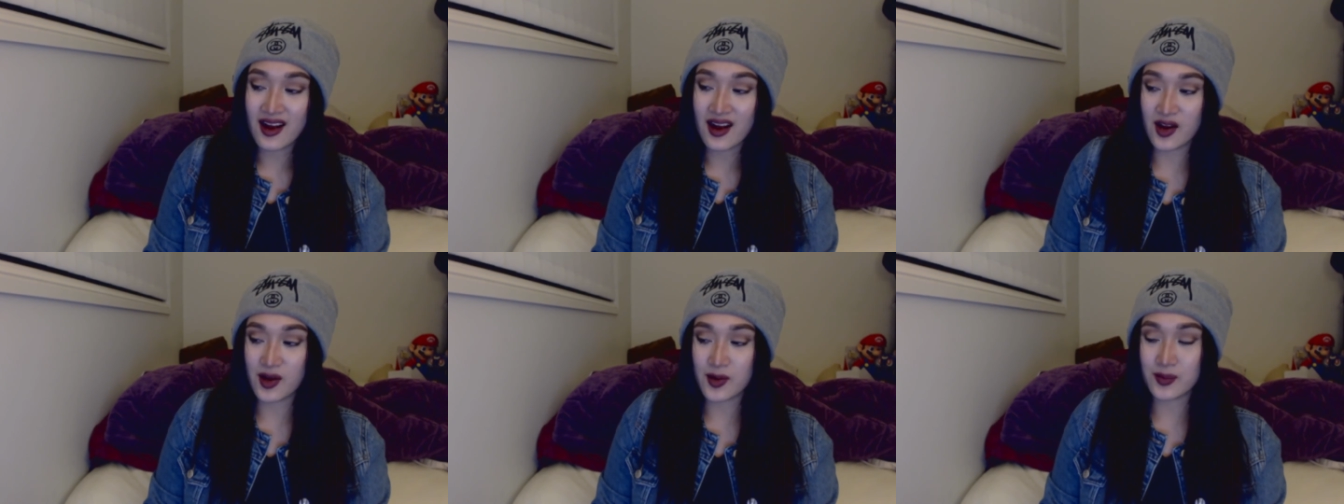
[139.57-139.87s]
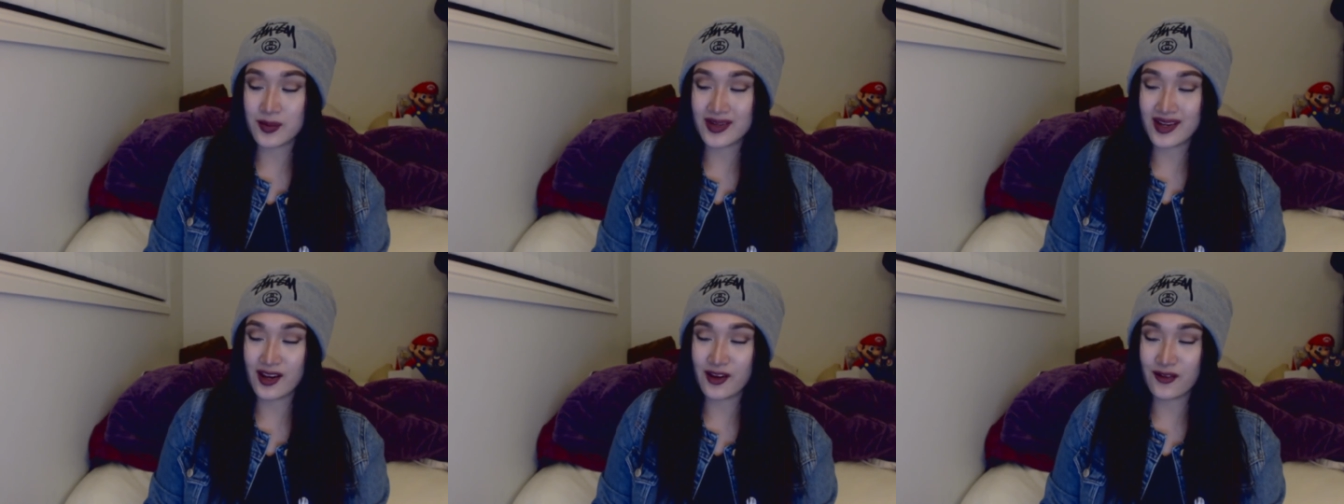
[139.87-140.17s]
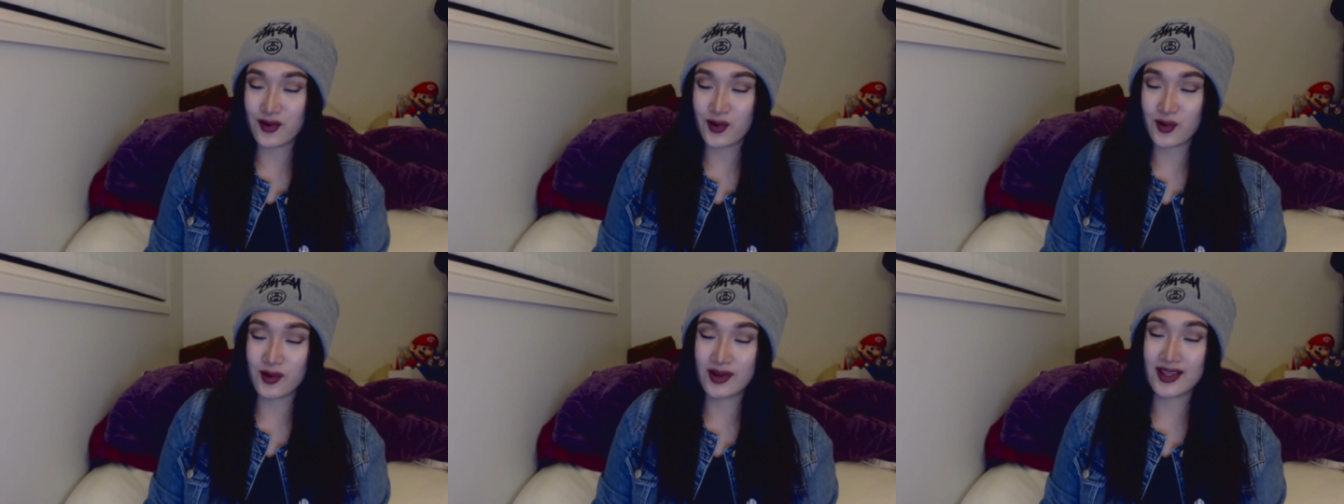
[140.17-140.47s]
Um, but I
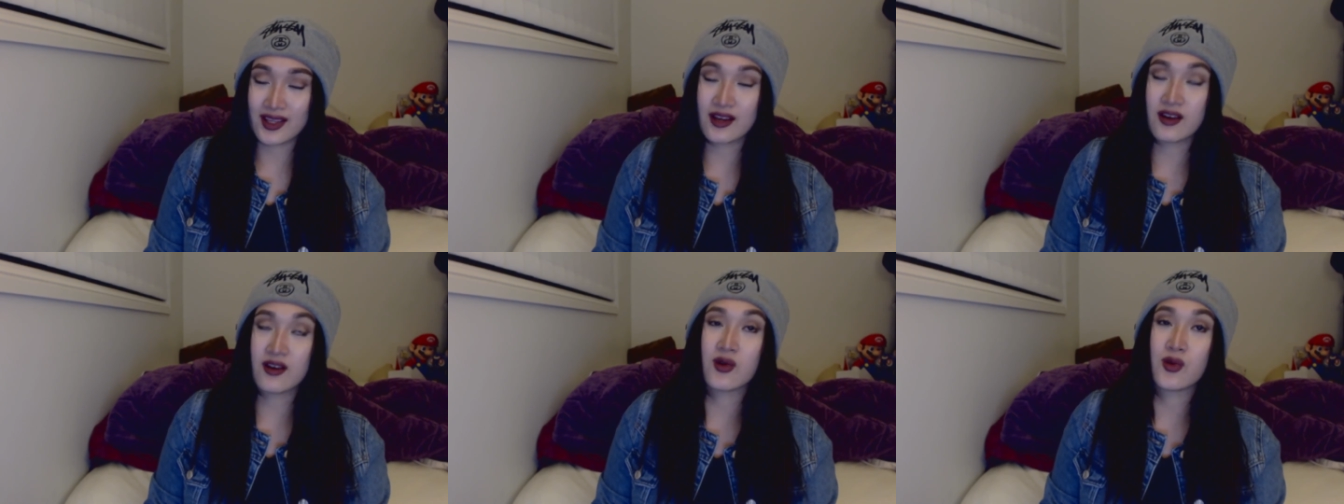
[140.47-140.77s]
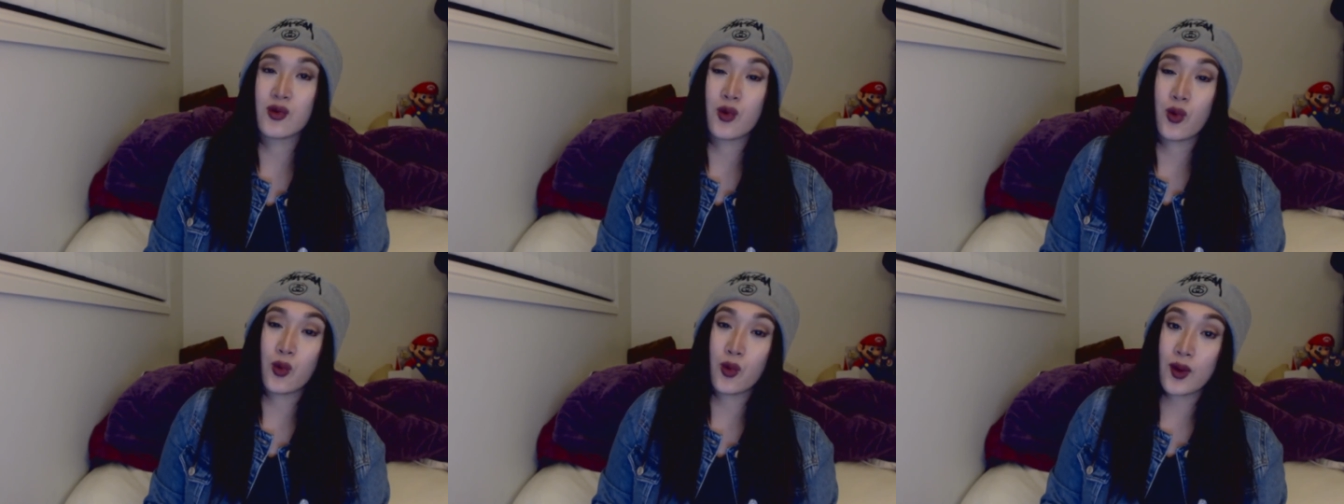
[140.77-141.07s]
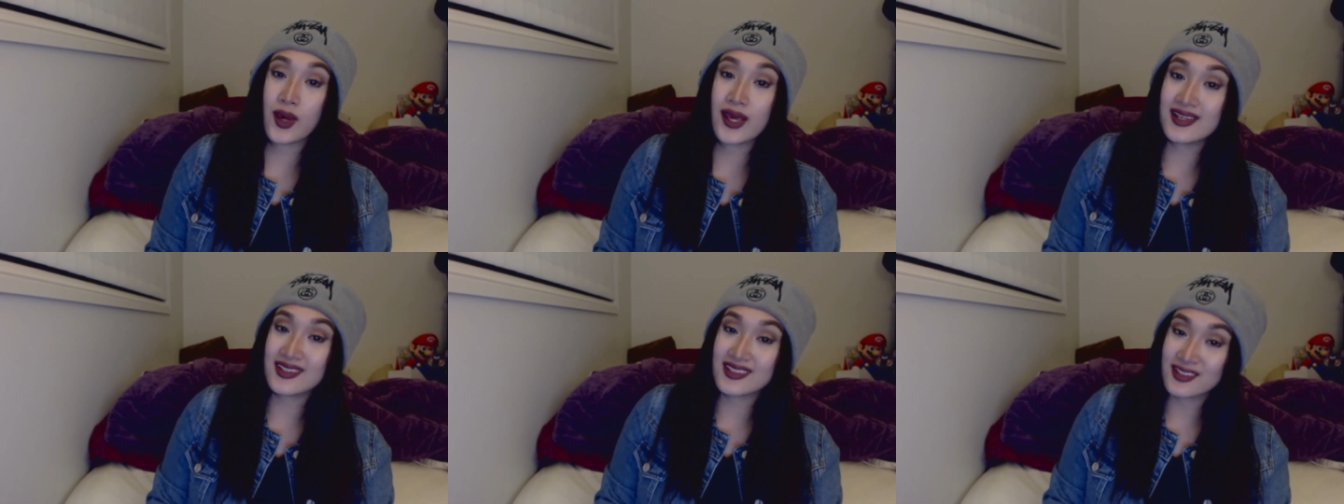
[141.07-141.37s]
for one cannot
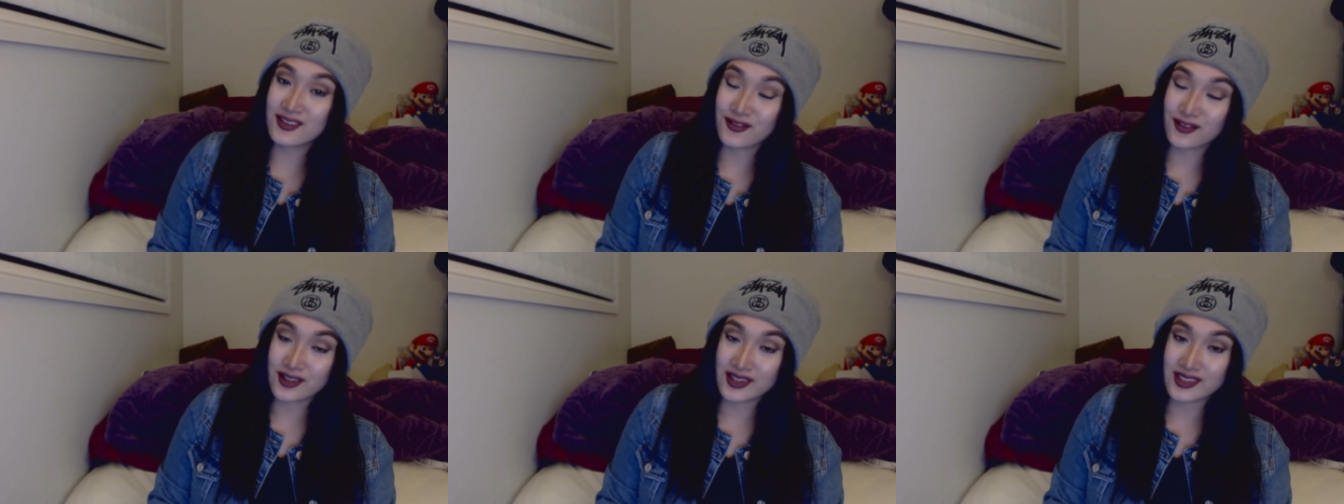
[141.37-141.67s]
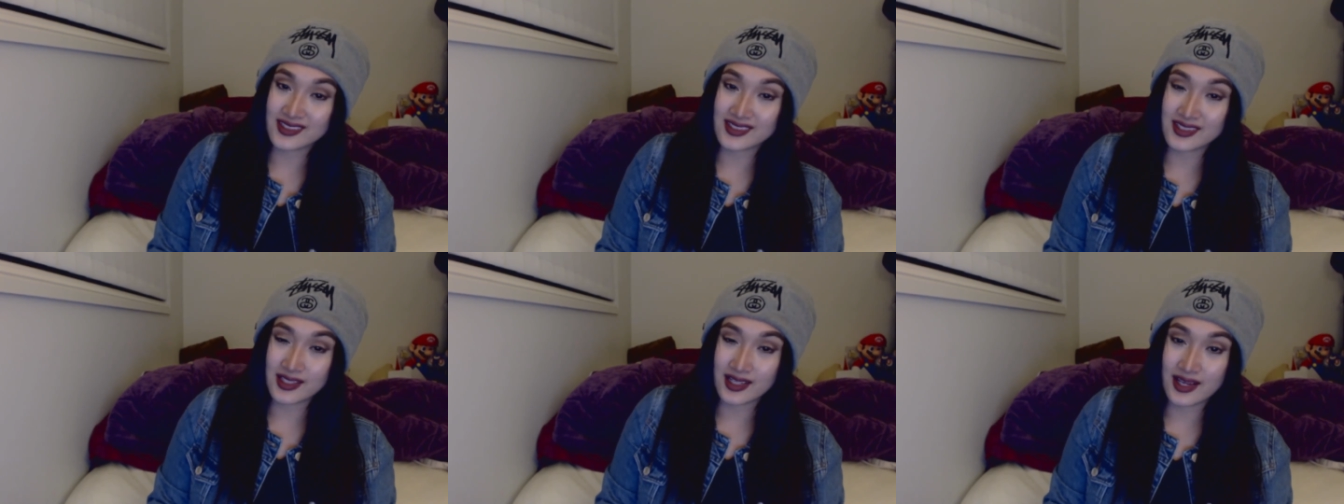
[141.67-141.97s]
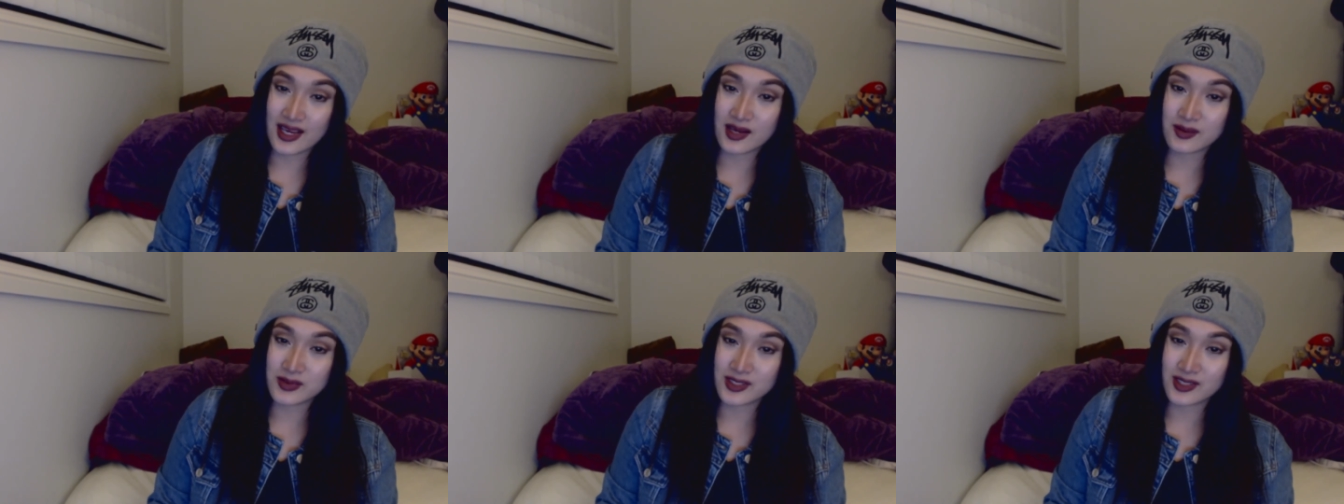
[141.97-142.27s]
wait for this
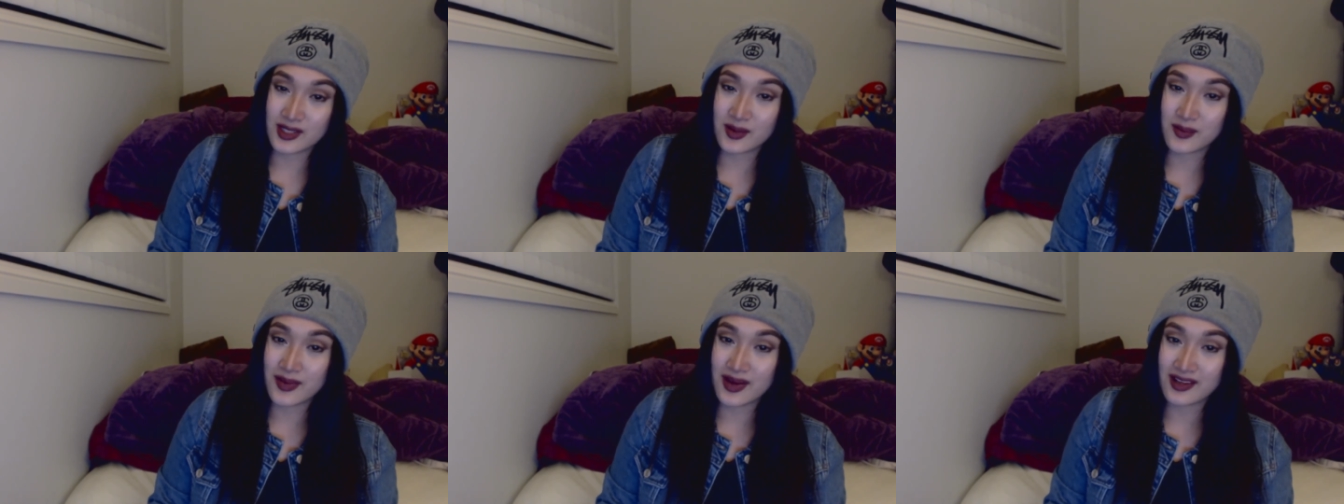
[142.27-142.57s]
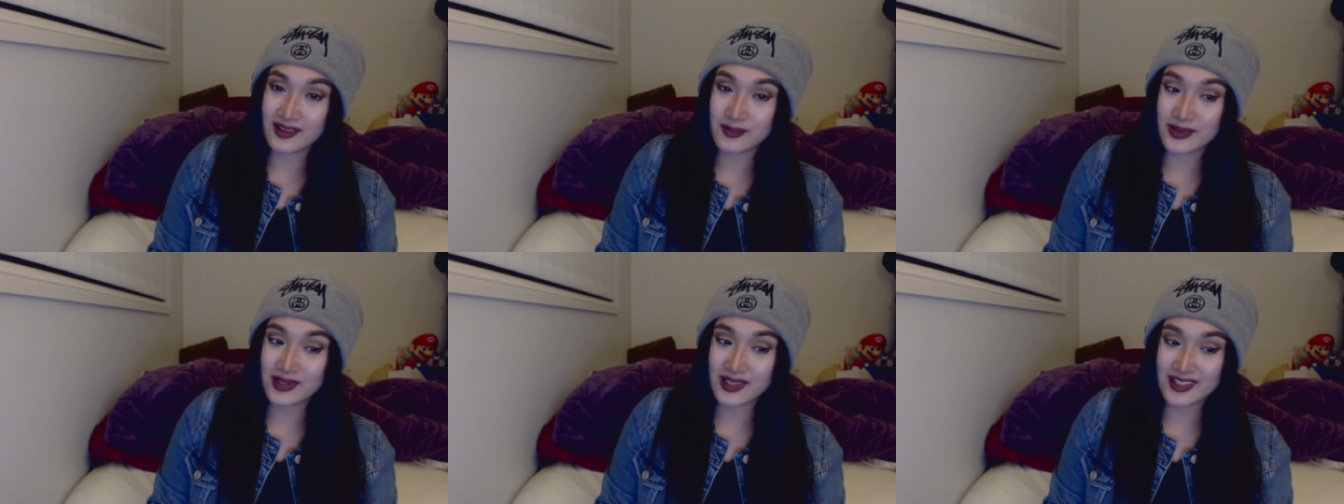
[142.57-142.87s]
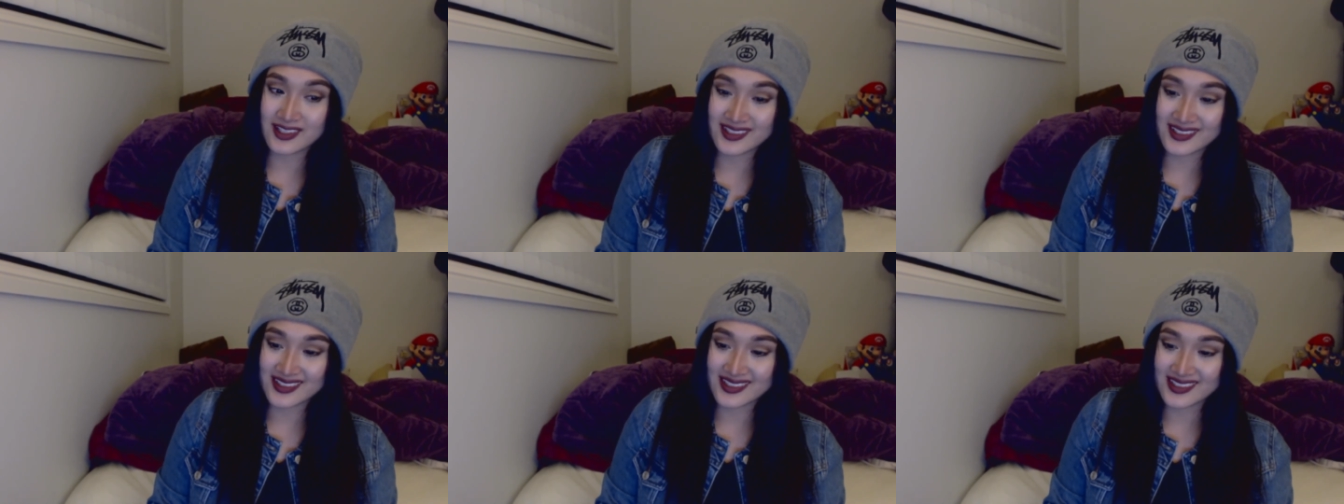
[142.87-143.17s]
game to come out
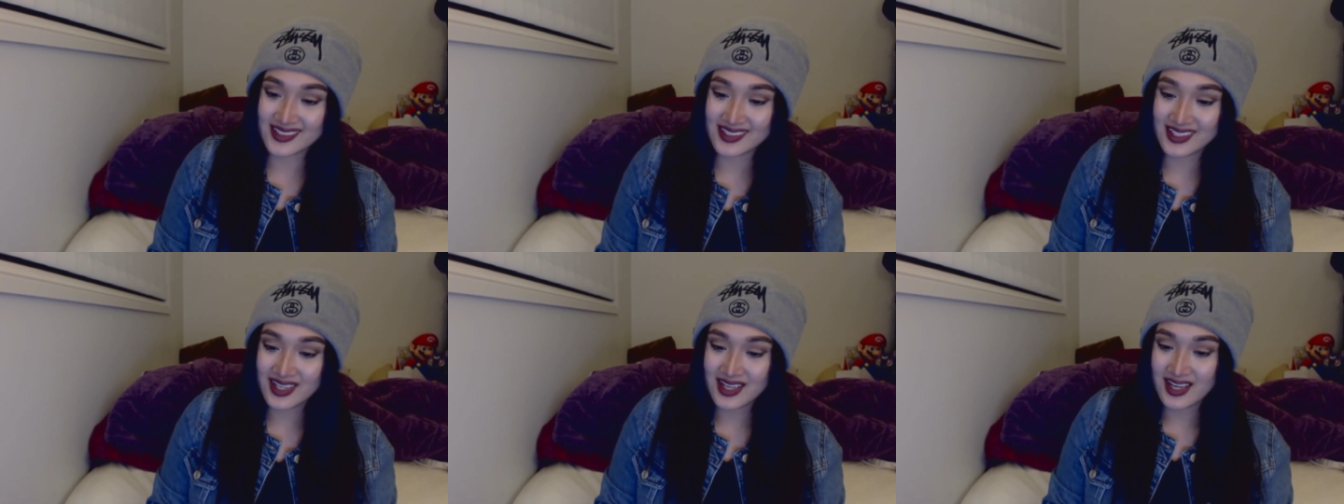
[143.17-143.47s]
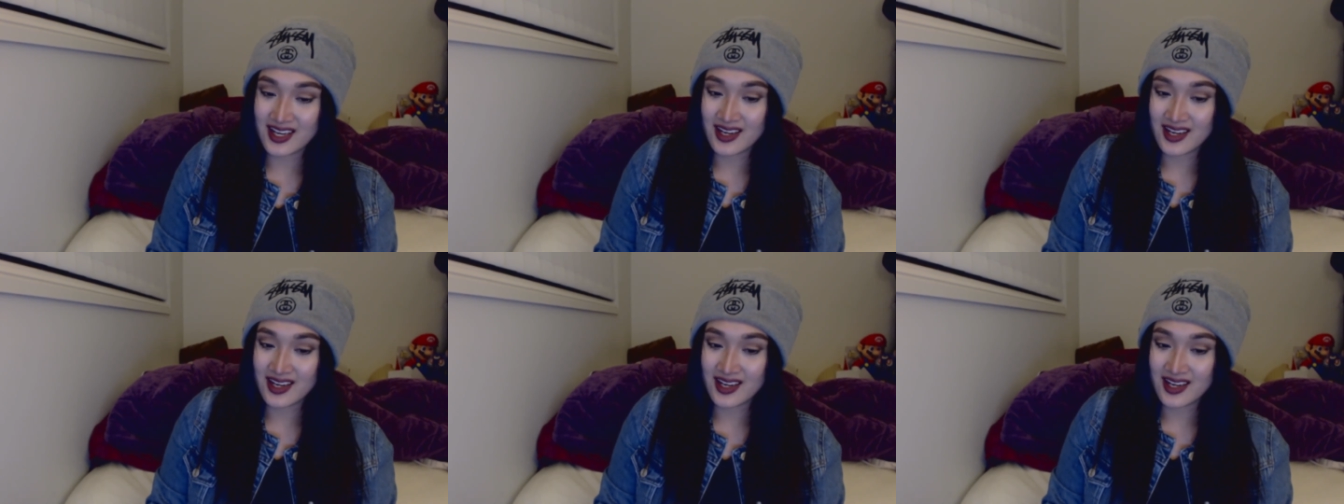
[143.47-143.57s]
because